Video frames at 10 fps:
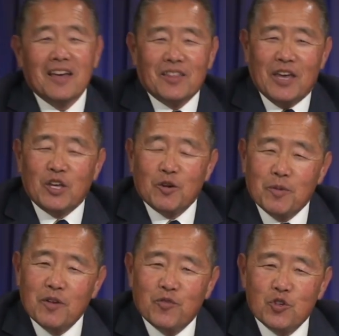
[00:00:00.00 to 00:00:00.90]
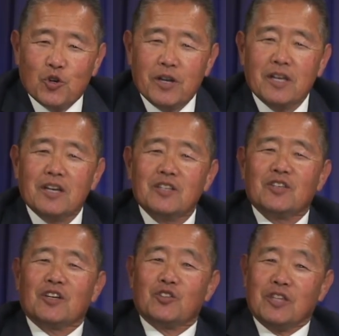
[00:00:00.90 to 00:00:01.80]
Thank you, everybody, for joining us.
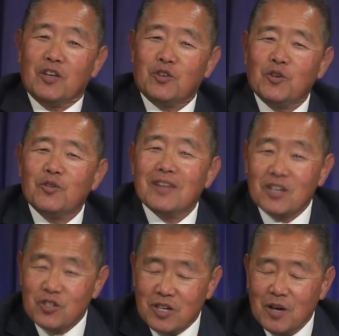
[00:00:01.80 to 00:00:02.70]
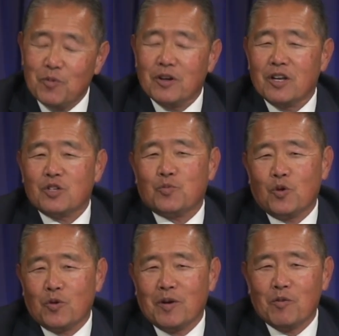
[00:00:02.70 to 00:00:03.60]
Uh, stay tuned next time. Our next
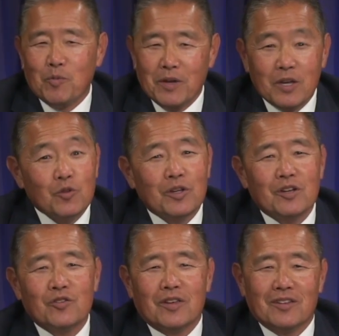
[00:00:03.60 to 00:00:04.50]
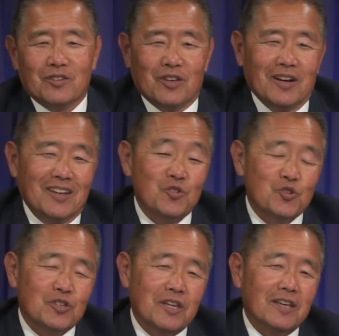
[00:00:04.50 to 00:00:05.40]
program will be equally in, is, uh,
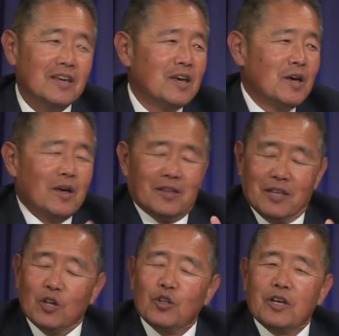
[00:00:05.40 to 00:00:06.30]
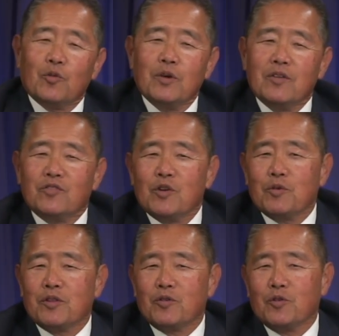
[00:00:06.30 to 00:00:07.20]
interesting. Take a look at Weave, see
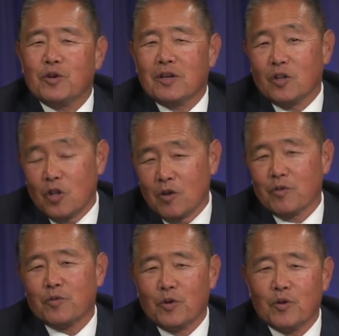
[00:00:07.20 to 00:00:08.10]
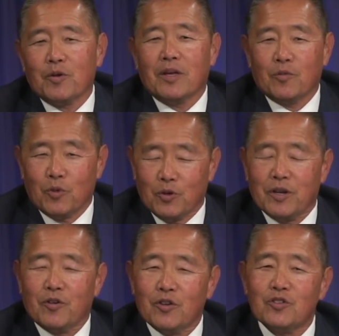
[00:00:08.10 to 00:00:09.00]
what they're doing, along with Rotary and
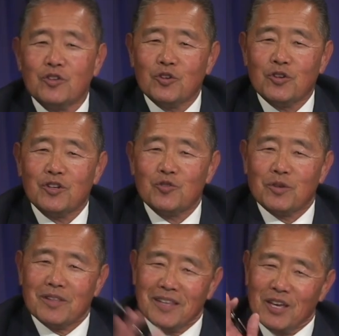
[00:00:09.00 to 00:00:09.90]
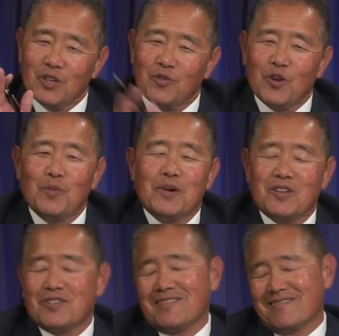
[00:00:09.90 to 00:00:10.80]
Rotarians district. Thank you very much.
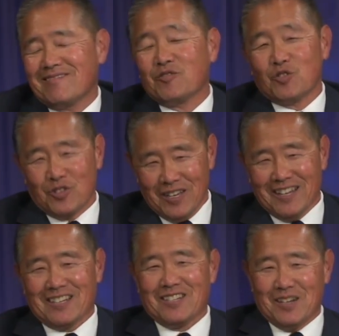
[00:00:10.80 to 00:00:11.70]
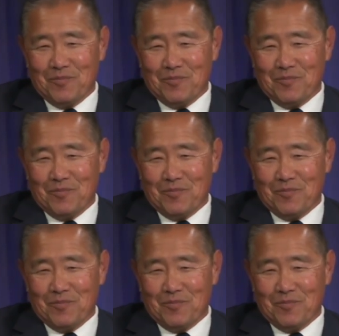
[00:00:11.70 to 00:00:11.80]
See you next time.